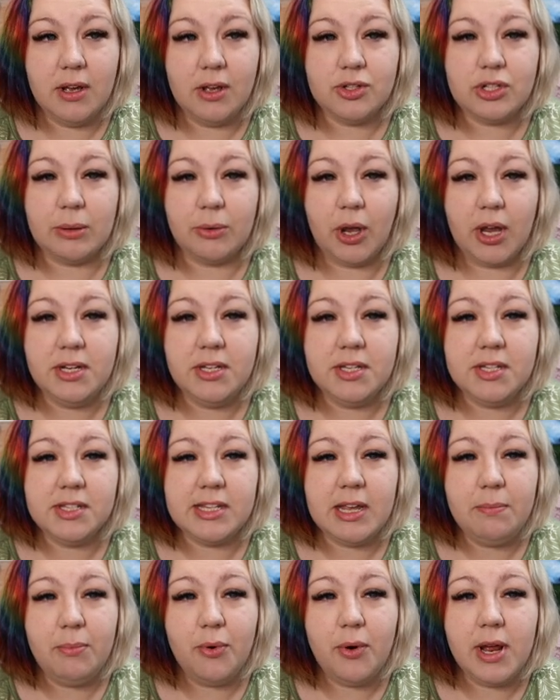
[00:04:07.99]
So I'm going to
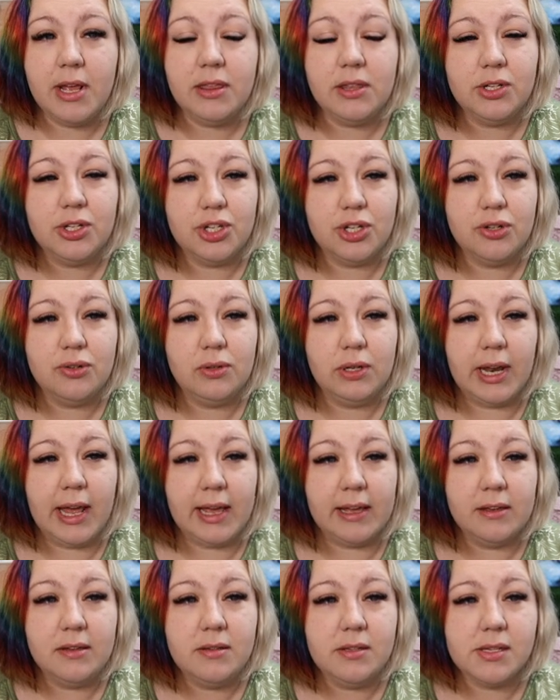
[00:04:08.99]
separate the two
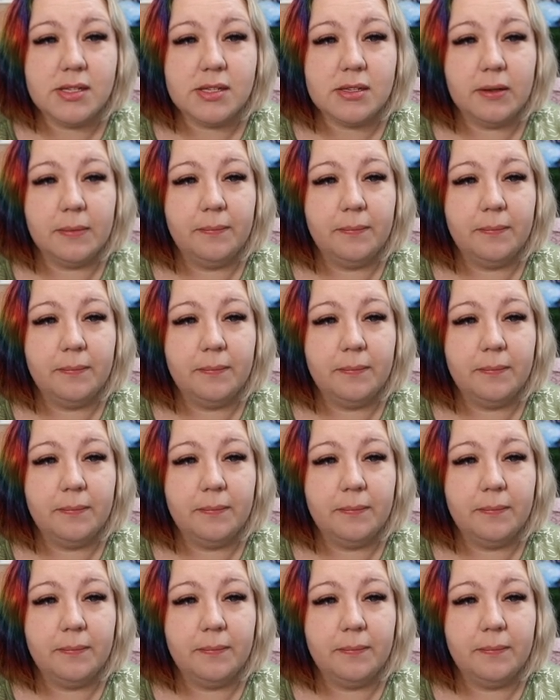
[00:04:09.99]
layers.